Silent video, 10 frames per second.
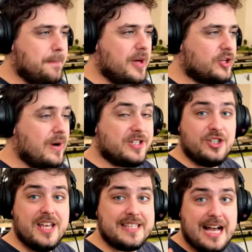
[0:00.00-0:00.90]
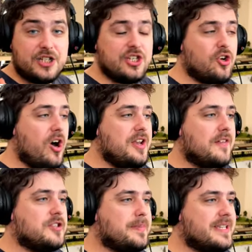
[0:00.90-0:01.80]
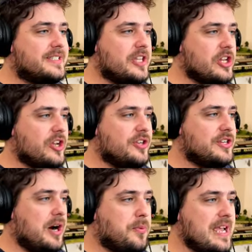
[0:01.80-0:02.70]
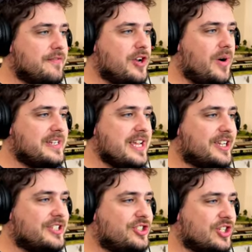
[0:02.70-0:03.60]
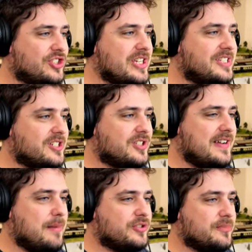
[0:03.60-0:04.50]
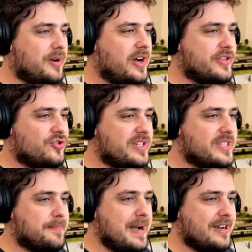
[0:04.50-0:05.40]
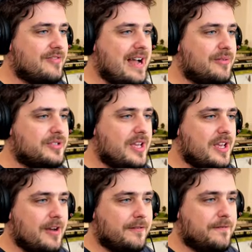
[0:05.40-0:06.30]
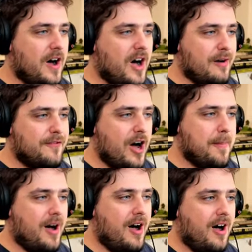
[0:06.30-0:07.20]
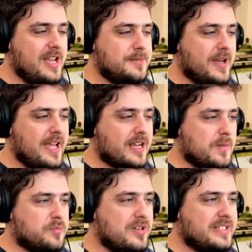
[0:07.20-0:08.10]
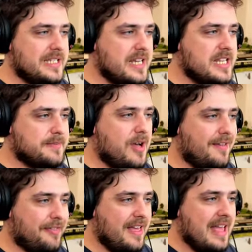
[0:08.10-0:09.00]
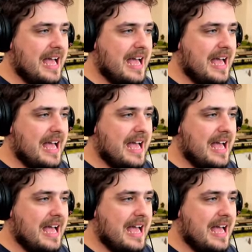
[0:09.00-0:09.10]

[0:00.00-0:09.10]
But the question is, has she got enough to beat Sutherland? We have no idea because just see Duchess of Hamilton behind the trees in the background. Far, far behind, but here comes Princess Elizabeth.